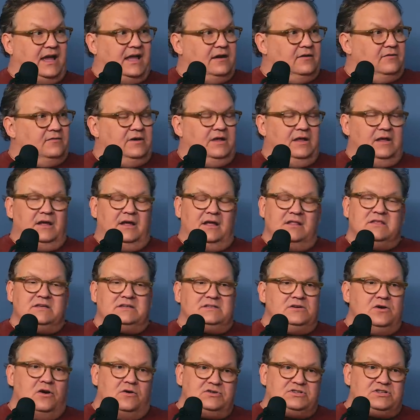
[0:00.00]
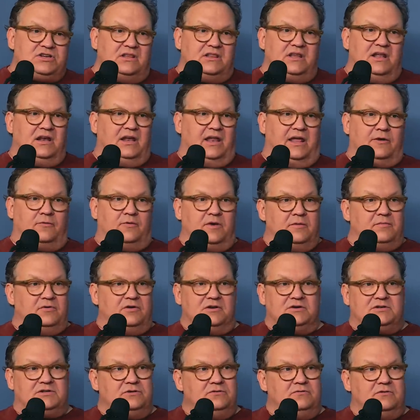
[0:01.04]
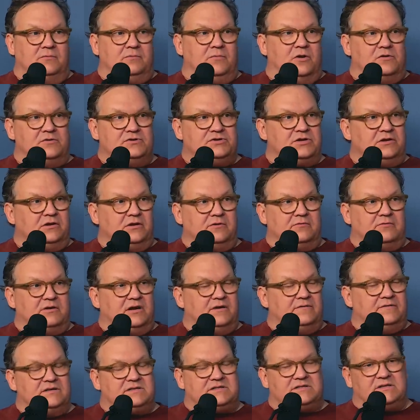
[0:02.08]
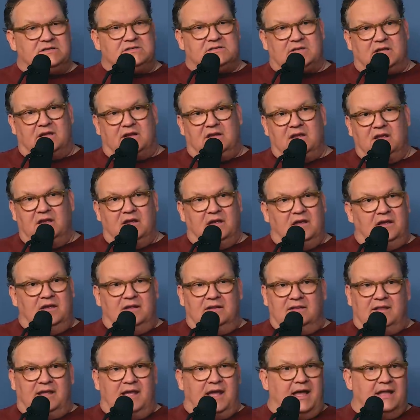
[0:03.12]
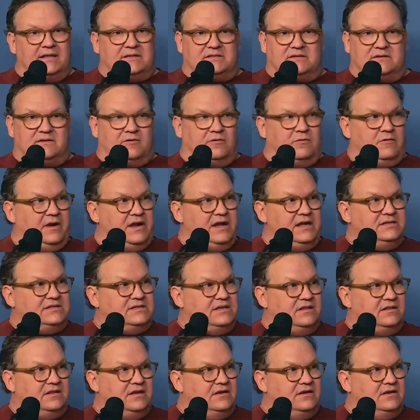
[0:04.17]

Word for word: I don't, this notion that like women are too emotional or whatever, it's just like, that's crazy.